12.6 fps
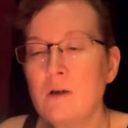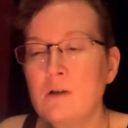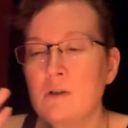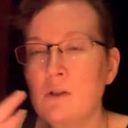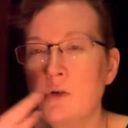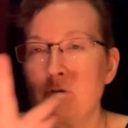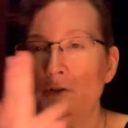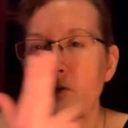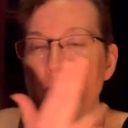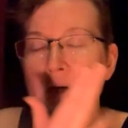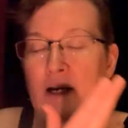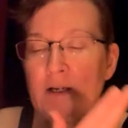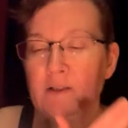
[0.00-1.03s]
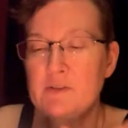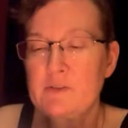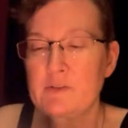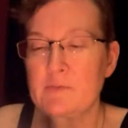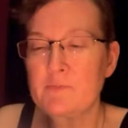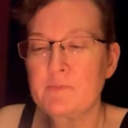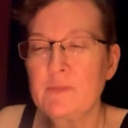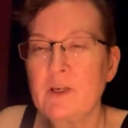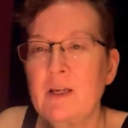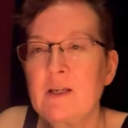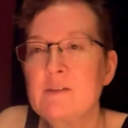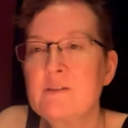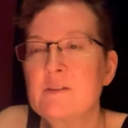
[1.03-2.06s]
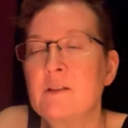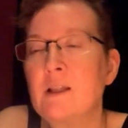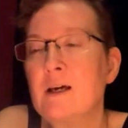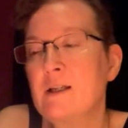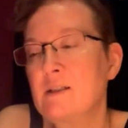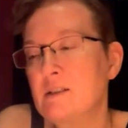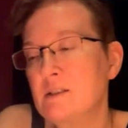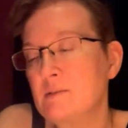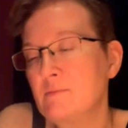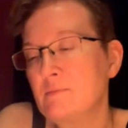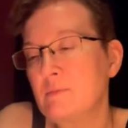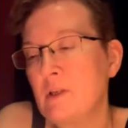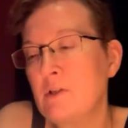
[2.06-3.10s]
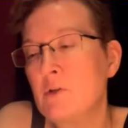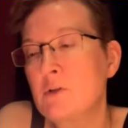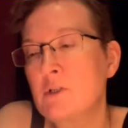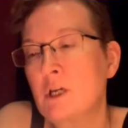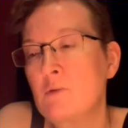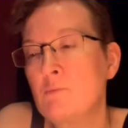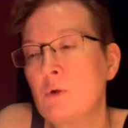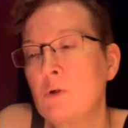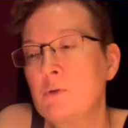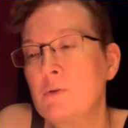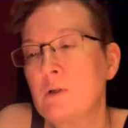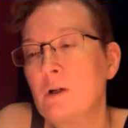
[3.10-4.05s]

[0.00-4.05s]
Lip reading: close your eyes against the light in your chamber,